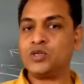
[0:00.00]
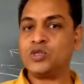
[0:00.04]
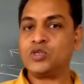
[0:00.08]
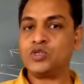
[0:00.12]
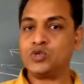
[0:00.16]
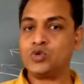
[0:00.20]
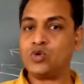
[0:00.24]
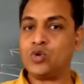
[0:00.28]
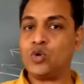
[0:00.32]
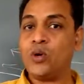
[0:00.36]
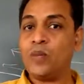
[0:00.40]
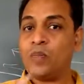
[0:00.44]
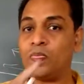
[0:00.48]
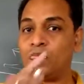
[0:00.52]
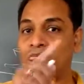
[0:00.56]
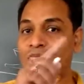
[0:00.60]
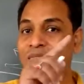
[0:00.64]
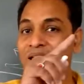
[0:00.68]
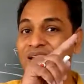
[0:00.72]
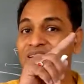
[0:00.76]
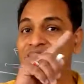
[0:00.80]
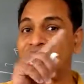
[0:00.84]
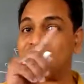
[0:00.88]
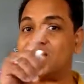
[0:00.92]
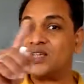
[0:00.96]
So
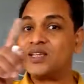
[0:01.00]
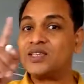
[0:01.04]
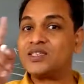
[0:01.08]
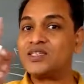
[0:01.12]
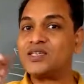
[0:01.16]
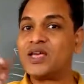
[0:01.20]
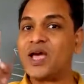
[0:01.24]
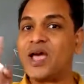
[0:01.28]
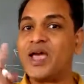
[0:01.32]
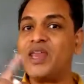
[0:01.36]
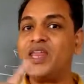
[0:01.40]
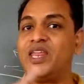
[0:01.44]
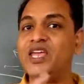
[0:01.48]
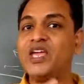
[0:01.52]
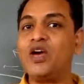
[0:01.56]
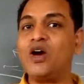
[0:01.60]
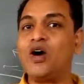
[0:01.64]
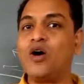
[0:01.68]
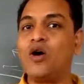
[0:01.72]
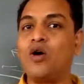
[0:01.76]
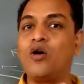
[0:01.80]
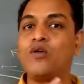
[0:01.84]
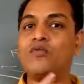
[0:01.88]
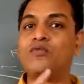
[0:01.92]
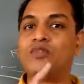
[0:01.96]
that designing
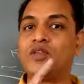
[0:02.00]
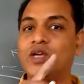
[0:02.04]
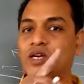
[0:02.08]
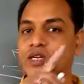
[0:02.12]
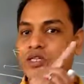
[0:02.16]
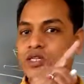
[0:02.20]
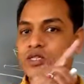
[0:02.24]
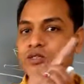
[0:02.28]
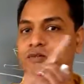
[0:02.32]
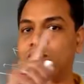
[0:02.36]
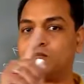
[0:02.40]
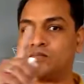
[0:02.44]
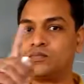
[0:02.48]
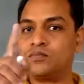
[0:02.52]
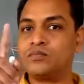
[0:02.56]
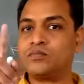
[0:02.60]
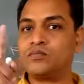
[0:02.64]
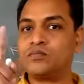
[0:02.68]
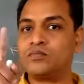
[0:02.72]
of that